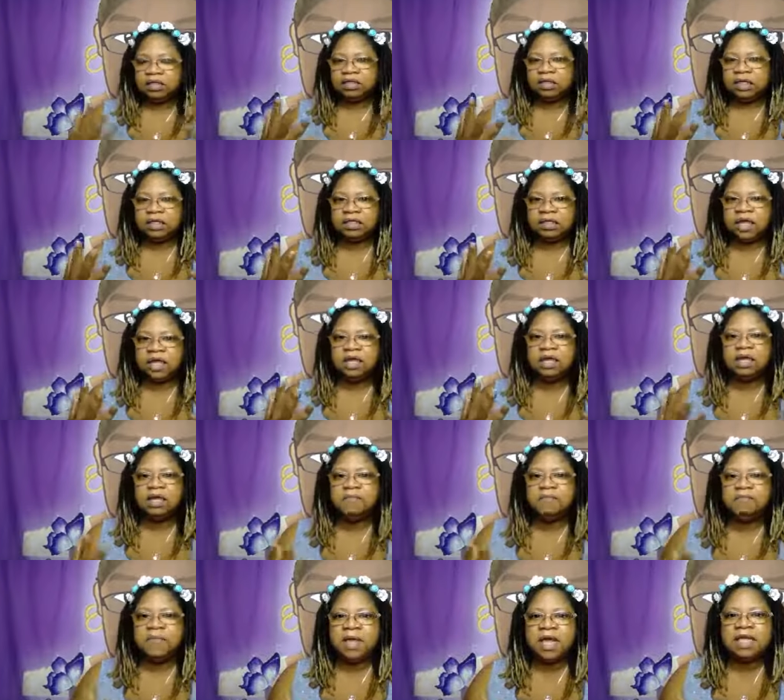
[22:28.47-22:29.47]

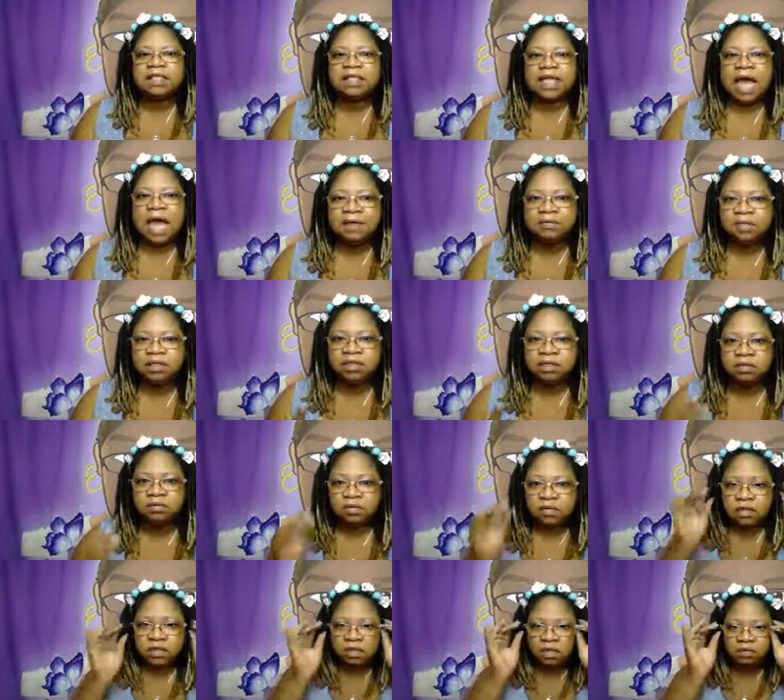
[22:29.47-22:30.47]
it makes
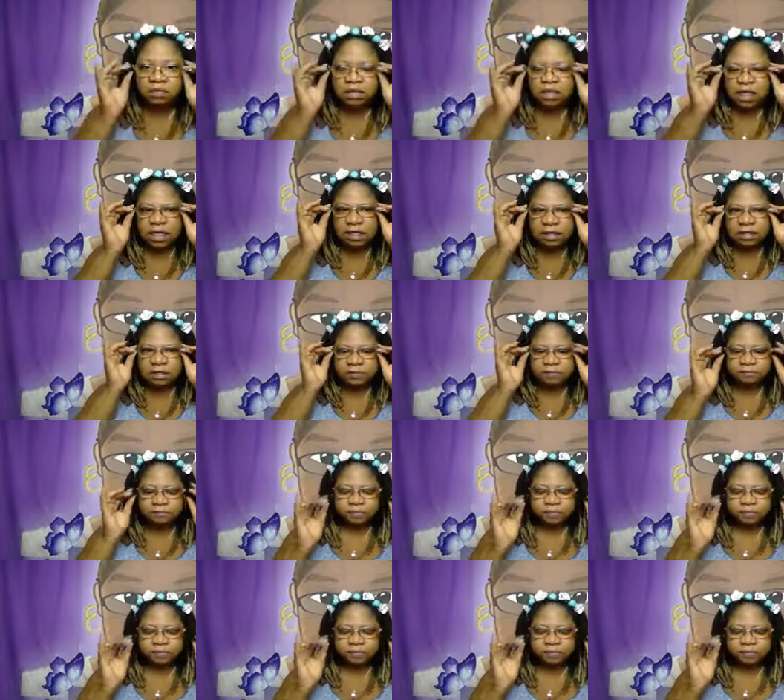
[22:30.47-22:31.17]
absolutely no sense.